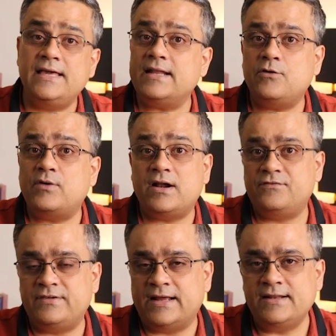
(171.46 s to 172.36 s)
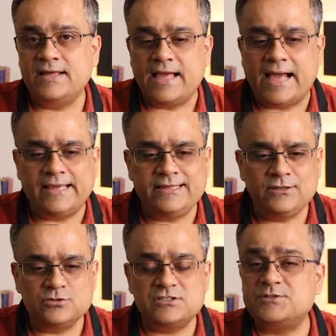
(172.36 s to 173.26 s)
Here, what I've done, I
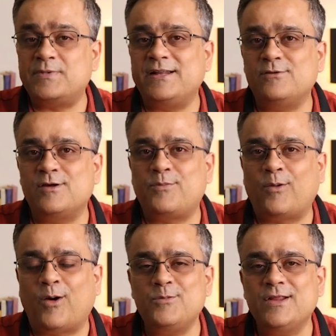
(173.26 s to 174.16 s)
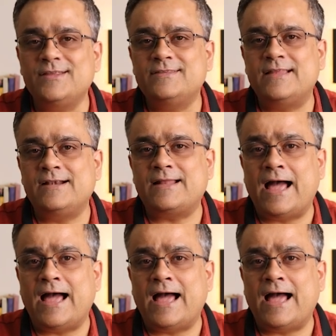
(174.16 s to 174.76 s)
use this particular prompt that